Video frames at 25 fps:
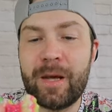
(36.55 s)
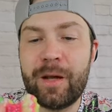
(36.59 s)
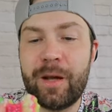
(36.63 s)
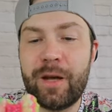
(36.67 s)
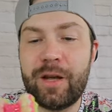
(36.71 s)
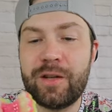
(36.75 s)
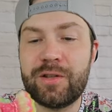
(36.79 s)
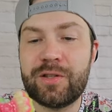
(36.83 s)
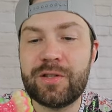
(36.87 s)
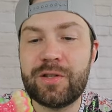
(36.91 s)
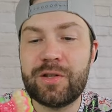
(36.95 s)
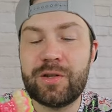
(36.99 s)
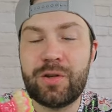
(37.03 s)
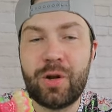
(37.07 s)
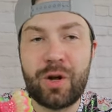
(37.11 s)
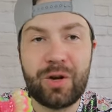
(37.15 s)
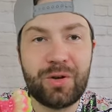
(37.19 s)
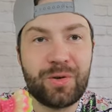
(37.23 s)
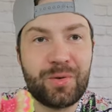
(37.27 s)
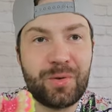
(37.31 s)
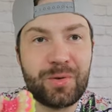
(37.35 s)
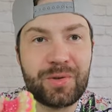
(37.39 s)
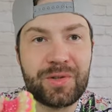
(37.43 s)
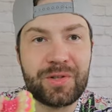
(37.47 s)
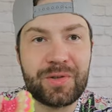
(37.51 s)
It's
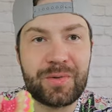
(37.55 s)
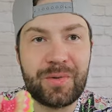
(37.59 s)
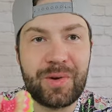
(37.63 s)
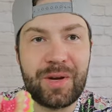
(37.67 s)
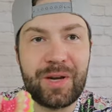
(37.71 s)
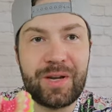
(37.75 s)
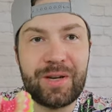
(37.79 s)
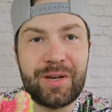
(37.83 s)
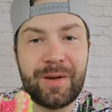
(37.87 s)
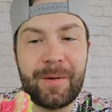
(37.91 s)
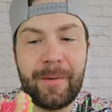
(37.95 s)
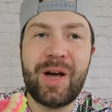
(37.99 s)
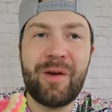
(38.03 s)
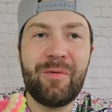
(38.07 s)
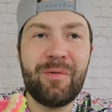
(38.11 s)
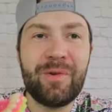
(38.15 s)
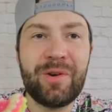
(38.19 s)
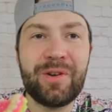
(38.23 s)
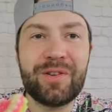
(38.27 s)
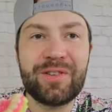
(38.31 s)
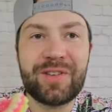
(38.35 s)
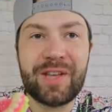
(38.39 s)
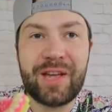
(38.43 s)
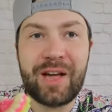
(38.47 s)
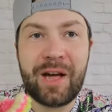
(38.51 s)
not too sweet. I
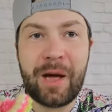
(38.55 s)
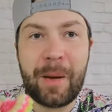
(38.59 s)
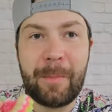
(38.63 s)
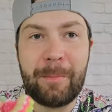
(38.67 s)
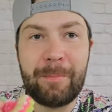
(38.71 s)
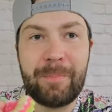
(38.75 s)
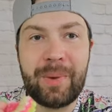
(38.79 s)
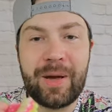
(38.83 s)
wouldn't say I'm